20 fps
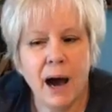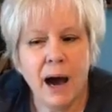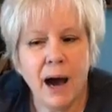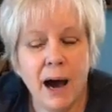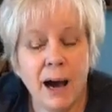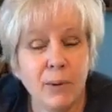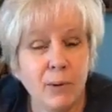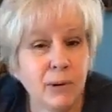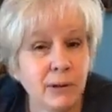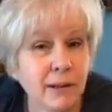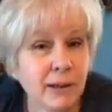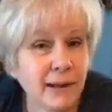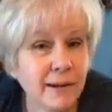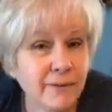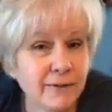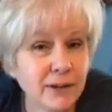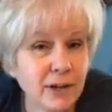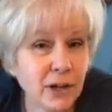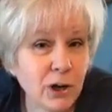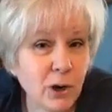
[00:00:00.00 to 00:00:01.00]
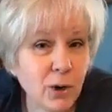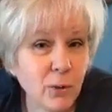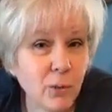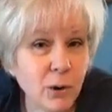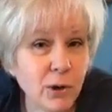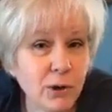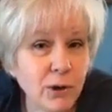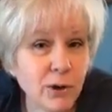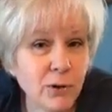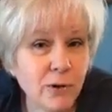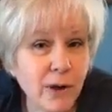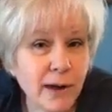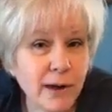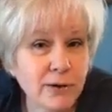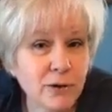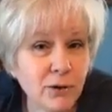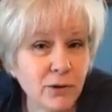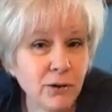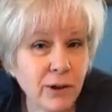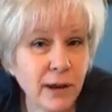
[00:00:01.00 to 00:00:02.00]
I would love to hear what you guys
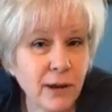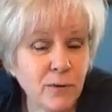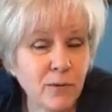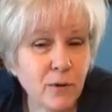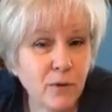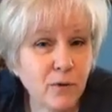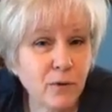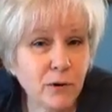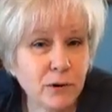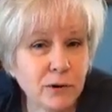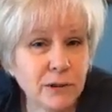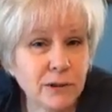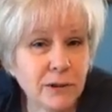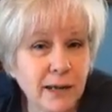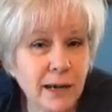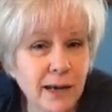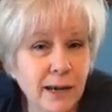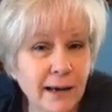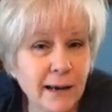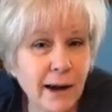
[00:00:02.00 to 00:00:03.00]
are thankful for today.